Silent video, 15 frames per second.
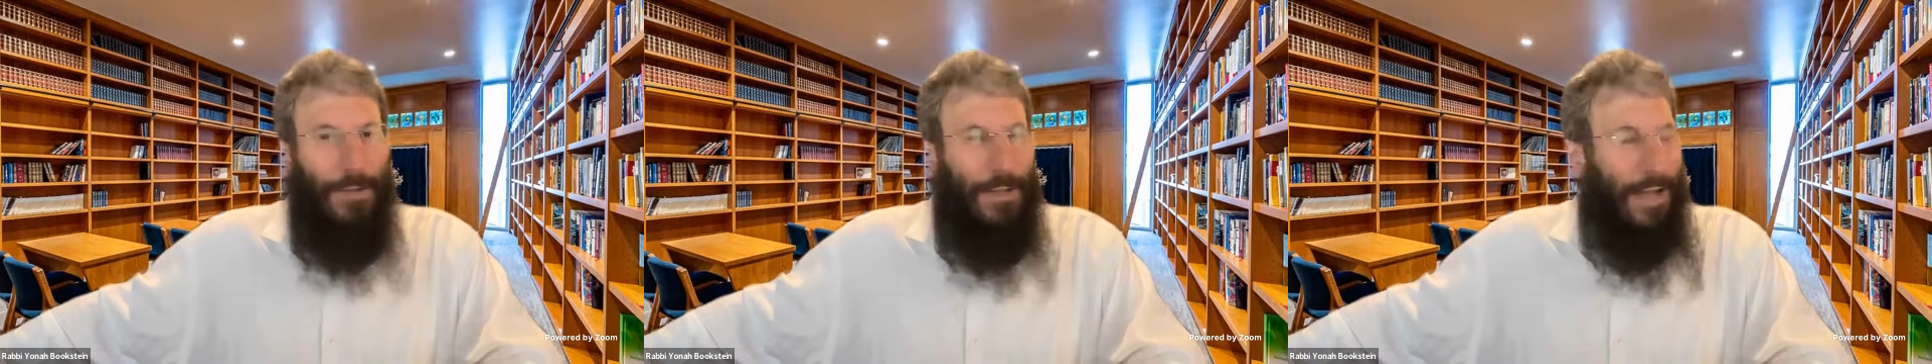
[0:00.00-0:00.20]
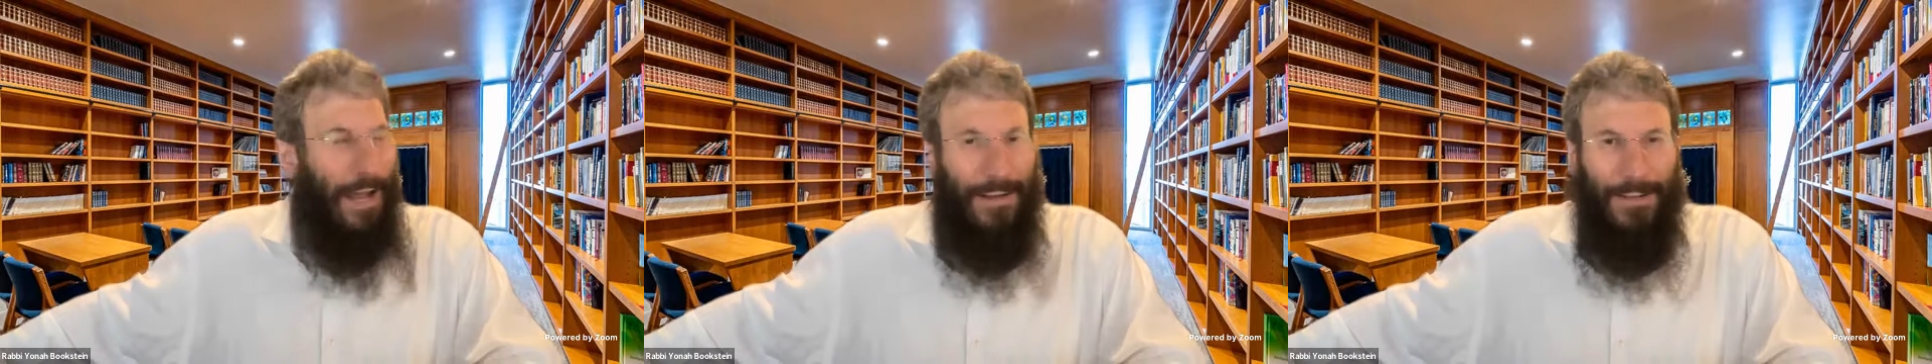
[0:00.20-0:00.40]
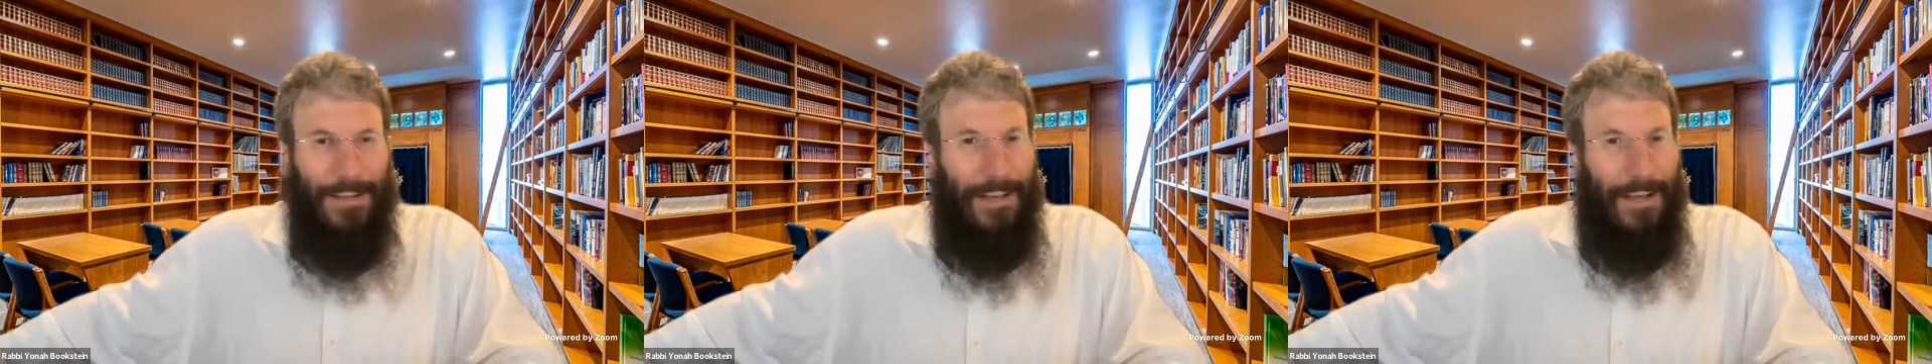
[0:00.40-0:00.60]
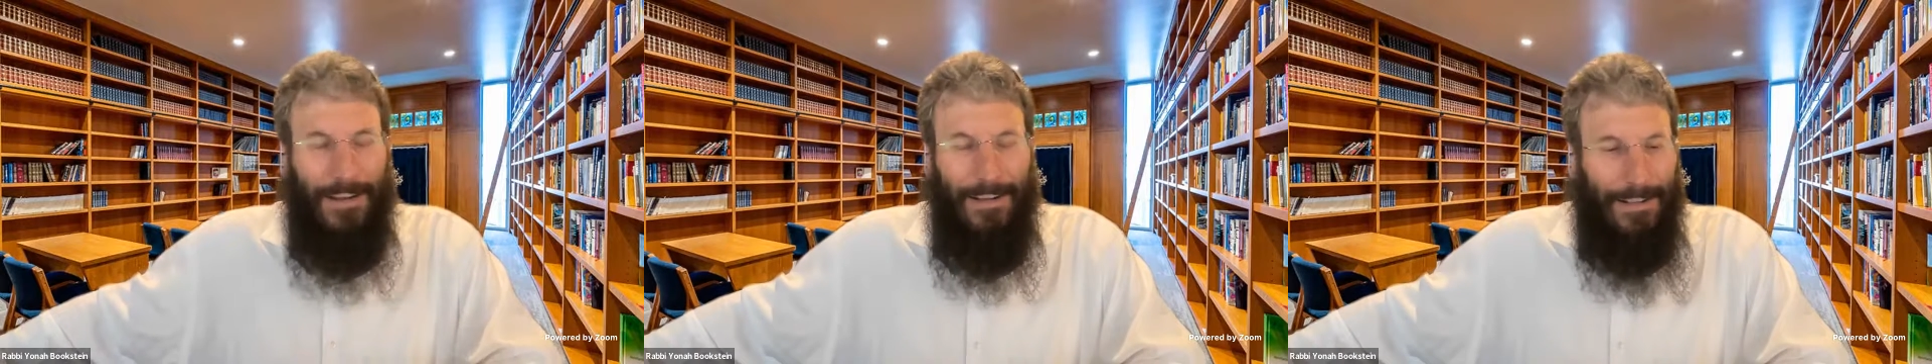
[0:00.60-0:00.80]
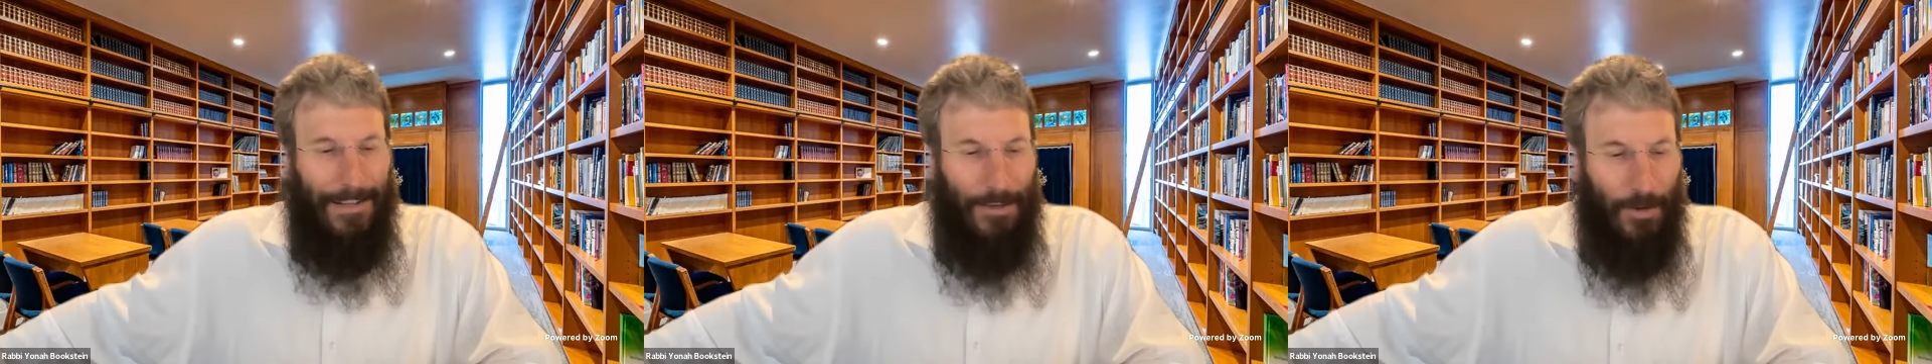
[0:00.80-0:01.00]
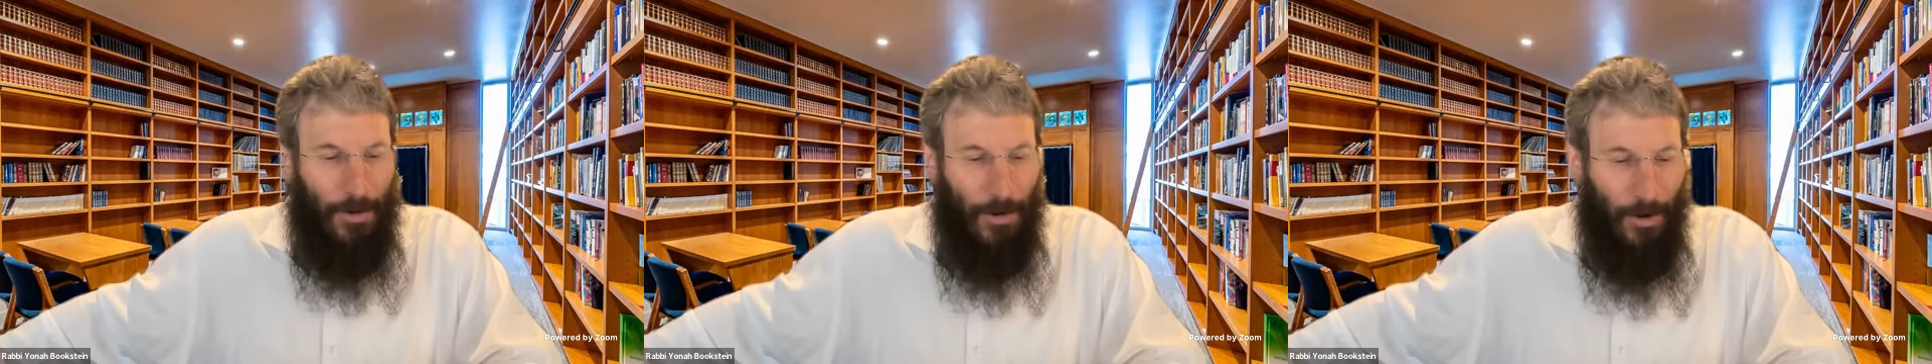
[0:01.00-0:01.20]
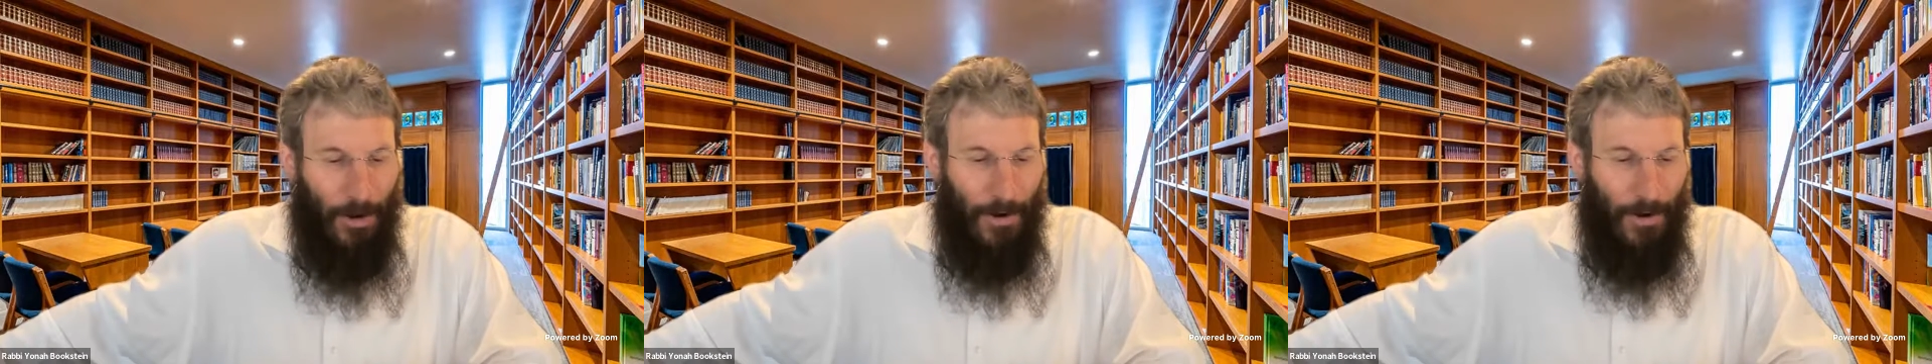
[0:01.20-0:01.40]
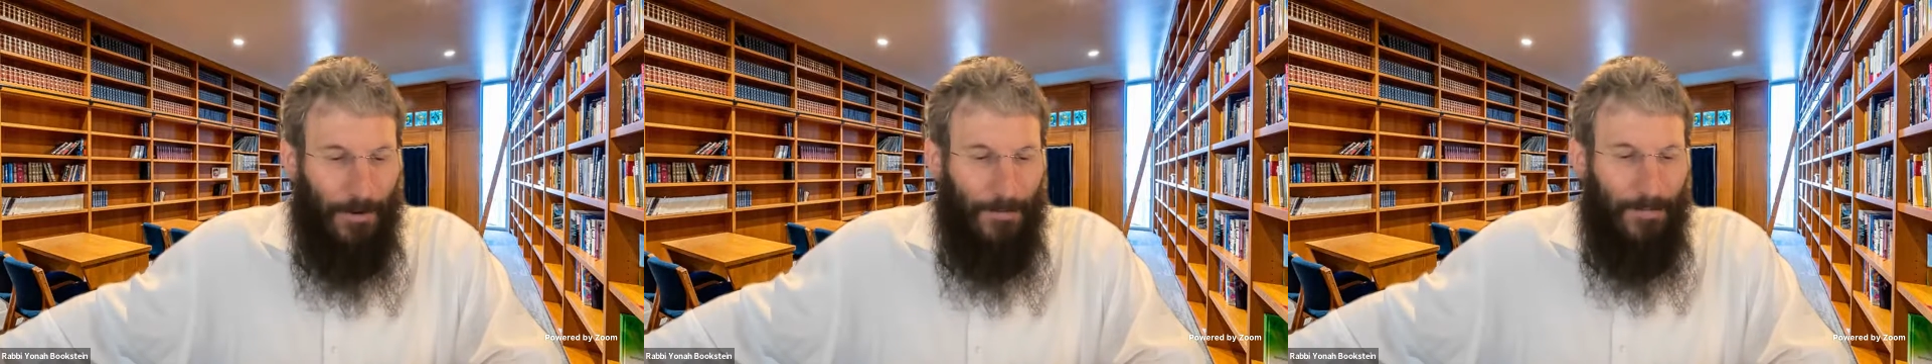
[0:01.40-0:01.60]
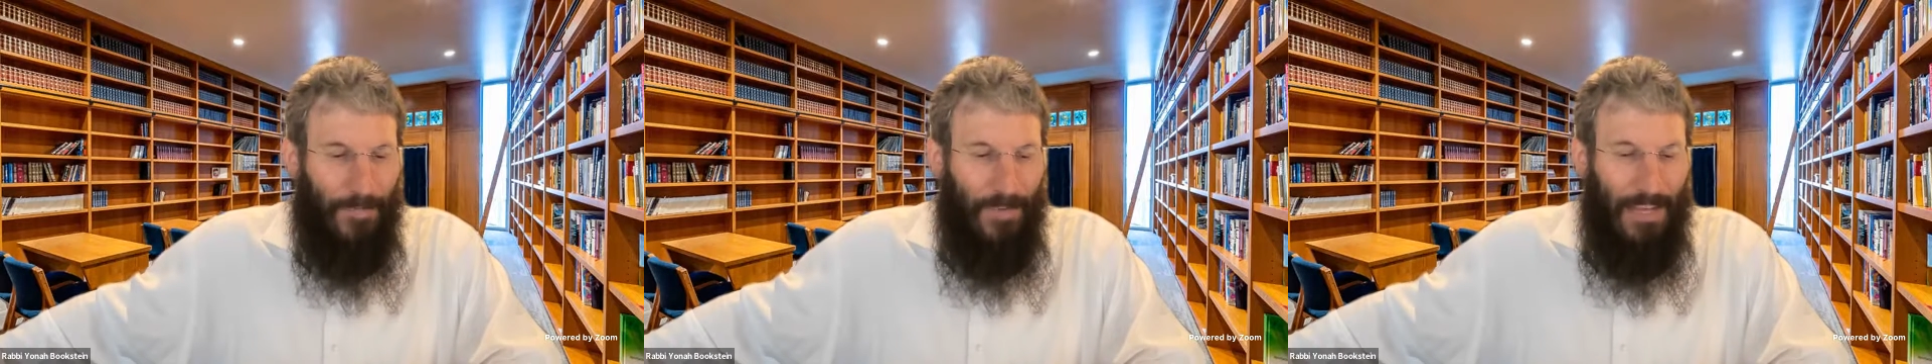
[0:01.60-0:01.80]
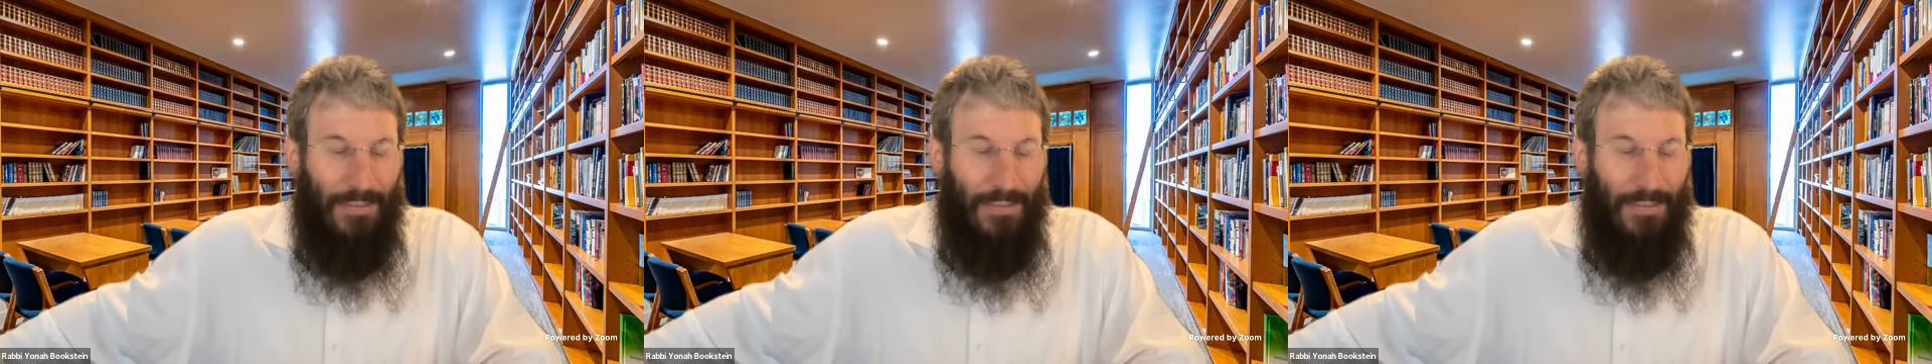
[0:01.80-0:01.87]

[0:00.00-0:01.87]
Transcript: You got to clean your car.